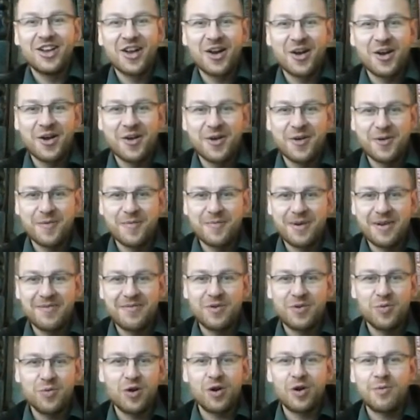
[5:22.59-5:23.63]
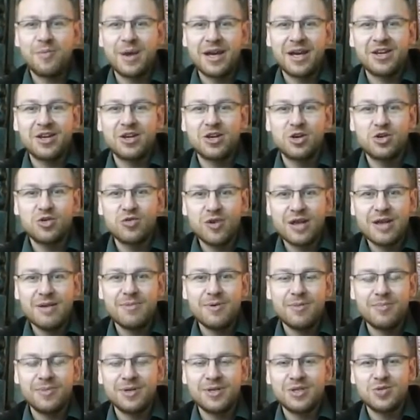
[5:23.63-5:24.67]
If you want to make an
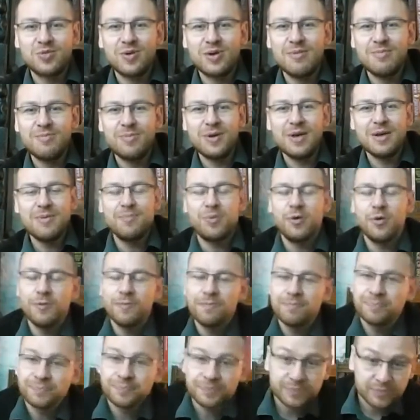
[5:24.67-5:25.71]
agreement between people.